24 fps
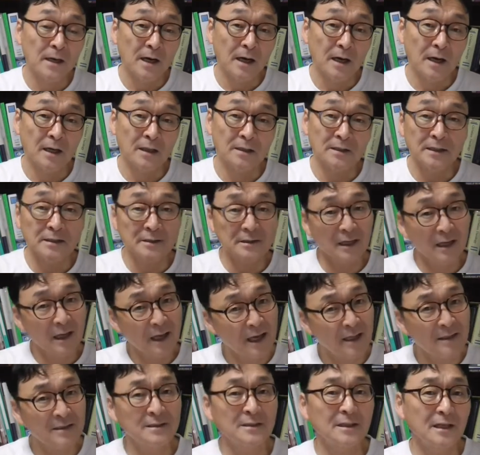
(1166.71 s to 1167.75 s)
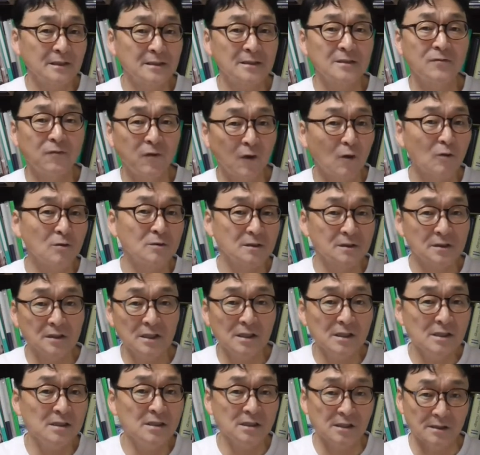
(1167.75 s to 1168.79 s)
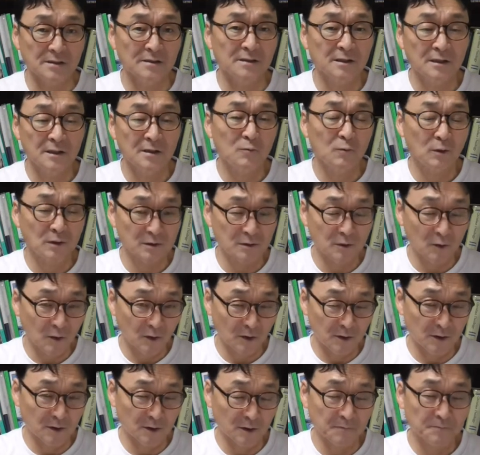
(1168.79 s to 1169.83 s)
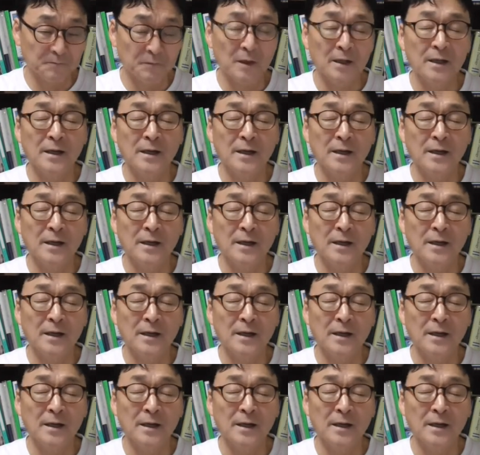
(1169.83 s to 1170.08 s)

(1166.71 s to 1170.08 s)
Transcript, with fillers: Uh, there's a lot lots false teaching what's going on,